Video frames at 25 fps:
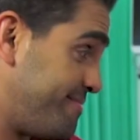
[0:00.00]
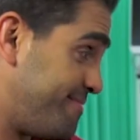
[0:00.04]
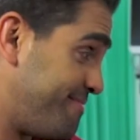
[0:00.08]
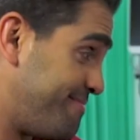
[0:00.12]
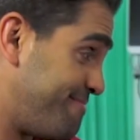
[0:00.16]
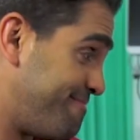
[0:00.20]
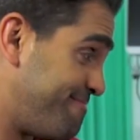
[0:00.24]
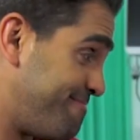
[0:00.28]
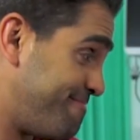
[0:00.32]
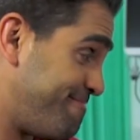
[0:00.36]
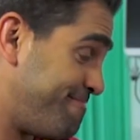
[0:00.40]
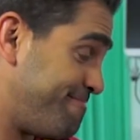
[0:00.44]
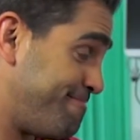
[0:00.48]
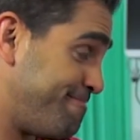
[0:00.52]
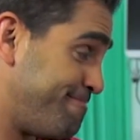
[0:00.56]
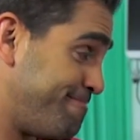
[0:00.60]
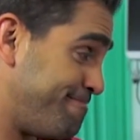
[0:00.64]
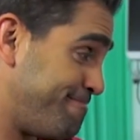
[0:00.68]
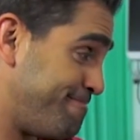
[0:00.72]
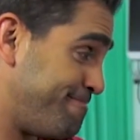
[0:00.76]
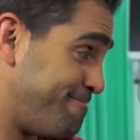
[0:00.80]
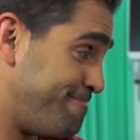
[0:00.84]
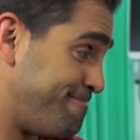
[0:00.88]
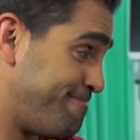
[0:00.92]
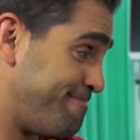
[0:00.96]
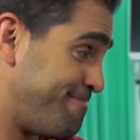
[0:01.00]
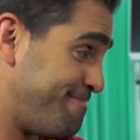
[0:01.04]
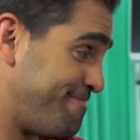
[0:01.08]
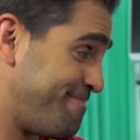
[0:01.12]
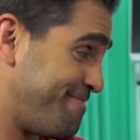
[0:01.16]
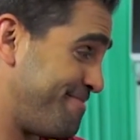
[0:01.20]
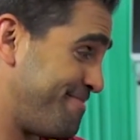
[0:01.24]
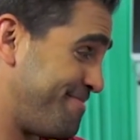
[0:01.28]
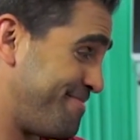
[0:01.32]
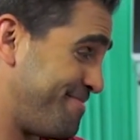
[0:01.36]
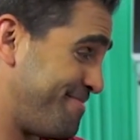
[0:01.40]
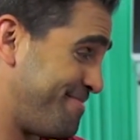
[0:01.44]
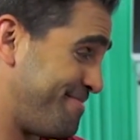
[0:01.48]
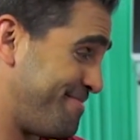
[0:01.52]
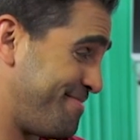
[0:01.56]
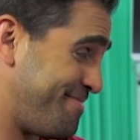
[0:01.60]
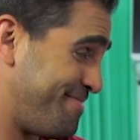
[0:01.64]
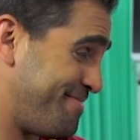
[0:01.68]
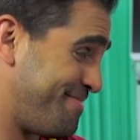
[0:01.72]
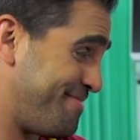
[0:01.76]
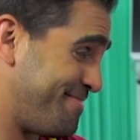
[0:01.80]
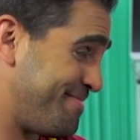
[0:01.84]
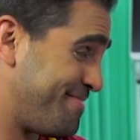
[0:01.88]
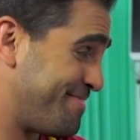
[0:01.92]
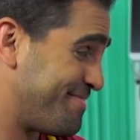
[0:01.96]
But Granny said my head's
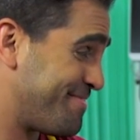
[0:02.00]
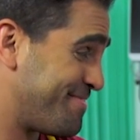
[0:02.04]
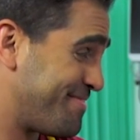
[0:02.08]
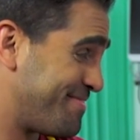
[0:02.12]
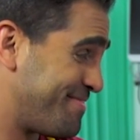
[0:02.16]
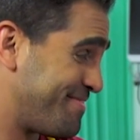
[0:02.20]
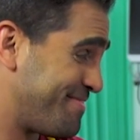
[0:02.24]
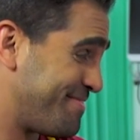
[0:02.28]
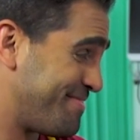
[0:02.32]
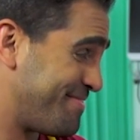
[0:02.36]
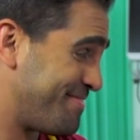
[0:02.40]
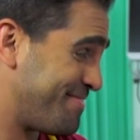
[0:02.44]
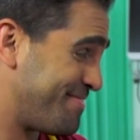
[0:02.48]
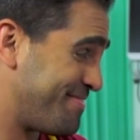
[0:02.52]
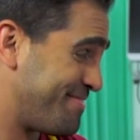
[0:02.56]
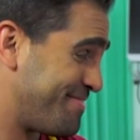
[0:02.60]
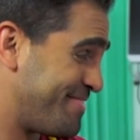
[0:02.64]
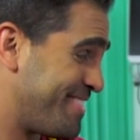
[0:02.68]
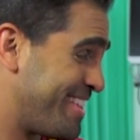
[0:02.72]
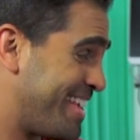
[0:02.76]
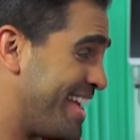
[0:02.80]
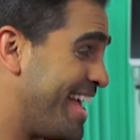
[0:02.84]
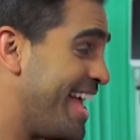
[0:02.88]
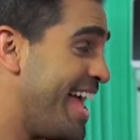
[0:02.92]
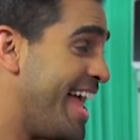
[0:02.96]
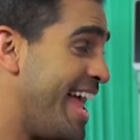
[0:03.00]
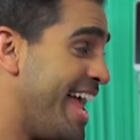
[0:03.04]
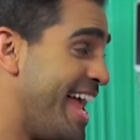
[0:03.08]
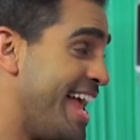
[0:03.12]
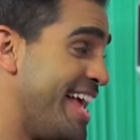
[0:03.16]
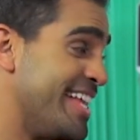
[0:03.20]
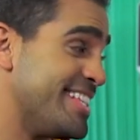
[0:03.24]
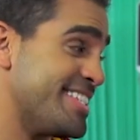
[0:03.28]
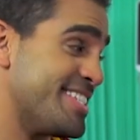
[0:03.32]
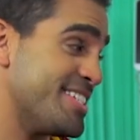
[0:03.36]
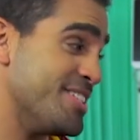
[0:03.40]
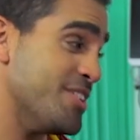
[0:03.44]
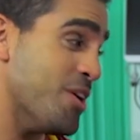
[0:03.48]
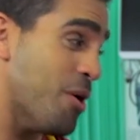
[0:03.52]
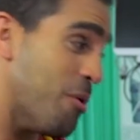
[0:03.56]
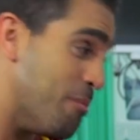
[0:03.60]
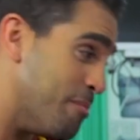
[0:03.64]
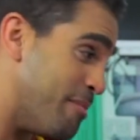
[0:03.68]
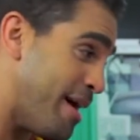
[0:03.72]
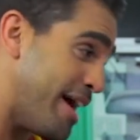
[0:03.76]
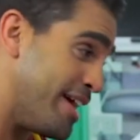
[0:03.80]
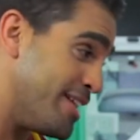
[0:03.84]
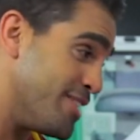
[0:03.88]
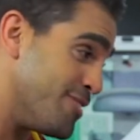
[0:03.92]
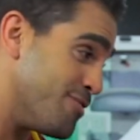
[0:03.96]
made of wood. It's not
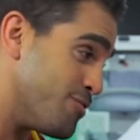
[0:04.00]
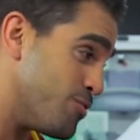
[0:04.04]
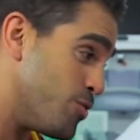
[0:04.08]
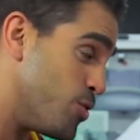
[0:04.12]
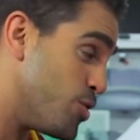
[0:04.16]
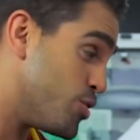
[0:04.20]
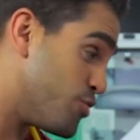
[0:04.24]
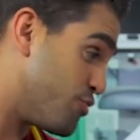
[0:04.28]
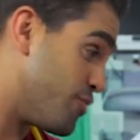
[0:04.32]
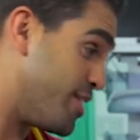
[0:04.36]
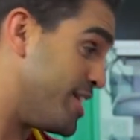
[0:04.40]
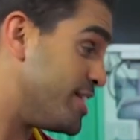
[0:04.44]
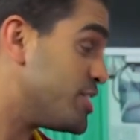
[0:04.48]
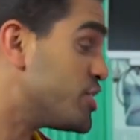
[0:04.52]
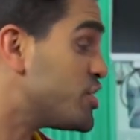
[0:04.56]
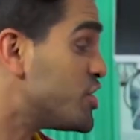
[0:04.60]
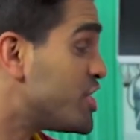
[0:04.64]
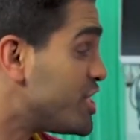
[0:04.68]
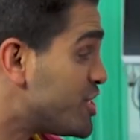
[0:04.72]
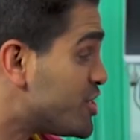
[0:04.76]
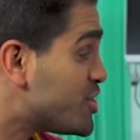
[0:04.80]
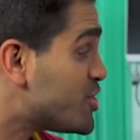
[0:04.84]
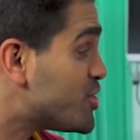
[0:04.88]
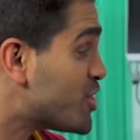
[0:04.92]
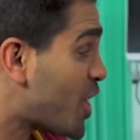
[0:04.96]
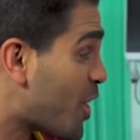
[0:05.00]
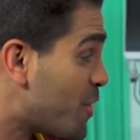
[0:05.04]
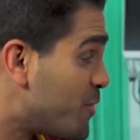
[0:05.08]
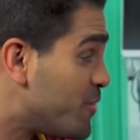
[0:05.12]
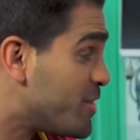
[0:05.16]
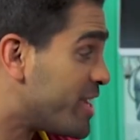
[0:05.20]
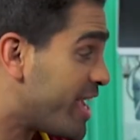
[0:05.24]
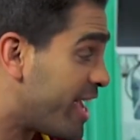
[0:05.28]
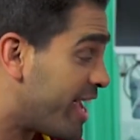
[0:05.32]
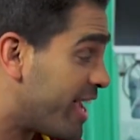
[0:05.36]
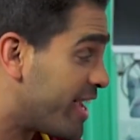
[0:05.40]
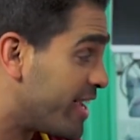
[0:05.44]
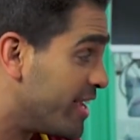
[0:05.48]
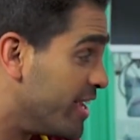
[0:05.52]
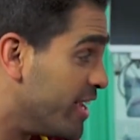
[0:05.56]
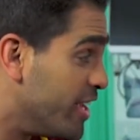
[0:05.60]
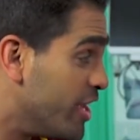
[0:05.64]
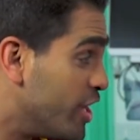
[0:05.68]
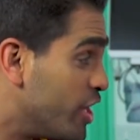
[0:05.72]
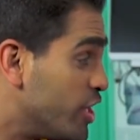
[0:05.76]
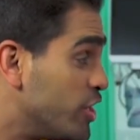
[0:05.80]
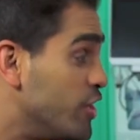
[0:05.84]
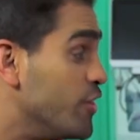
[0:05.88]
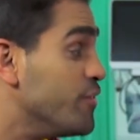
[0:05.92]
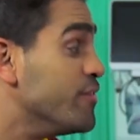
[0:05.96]
made of wood, Riz. She's joking.
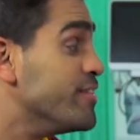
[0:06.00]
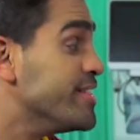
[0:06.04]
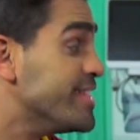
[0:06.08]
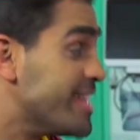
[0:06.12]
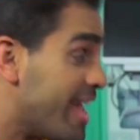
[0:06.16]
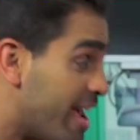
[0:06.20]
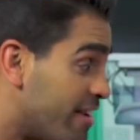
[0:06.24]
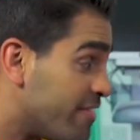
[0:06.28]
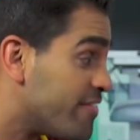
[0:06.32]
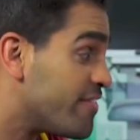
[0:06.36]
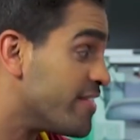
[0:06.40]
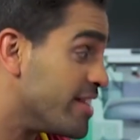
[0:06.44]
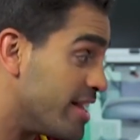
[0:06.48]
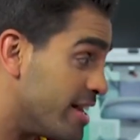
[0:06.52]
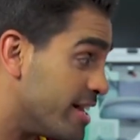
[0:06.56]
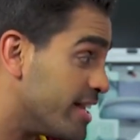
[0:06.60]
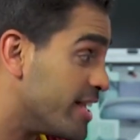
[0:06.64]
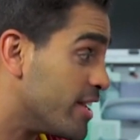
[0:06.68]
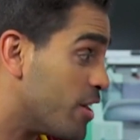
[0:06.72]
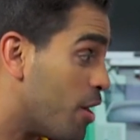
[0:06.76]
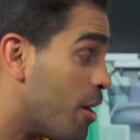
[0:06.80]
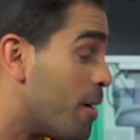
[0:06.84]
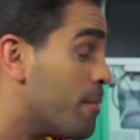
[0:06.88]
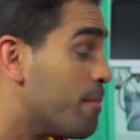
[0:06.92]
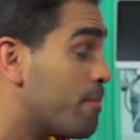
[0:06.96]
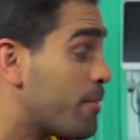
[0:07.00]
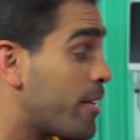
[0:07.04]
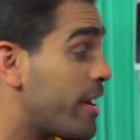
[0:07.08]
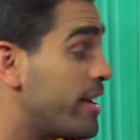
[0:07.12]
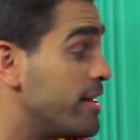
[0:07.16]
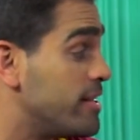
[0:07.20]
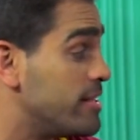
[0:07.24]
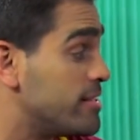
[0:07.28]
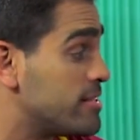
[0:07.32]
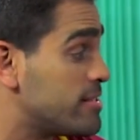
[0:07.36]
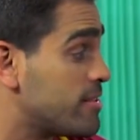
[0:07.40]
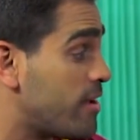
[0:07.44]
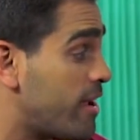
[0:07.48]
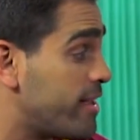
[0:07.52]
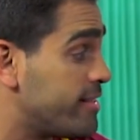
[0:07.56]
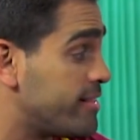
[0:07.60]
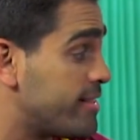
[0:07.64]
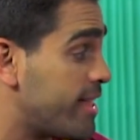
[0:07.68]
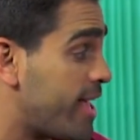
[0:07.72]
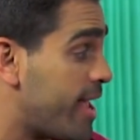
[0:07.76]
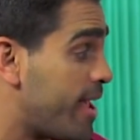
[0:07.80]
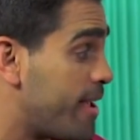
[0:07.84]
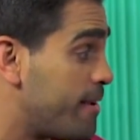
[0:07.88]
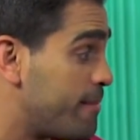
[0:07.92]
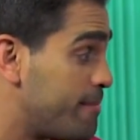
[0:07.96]
You've definitely got a brain inside
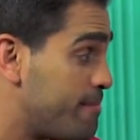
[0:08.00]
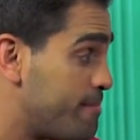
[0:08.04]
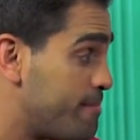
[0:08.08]
there.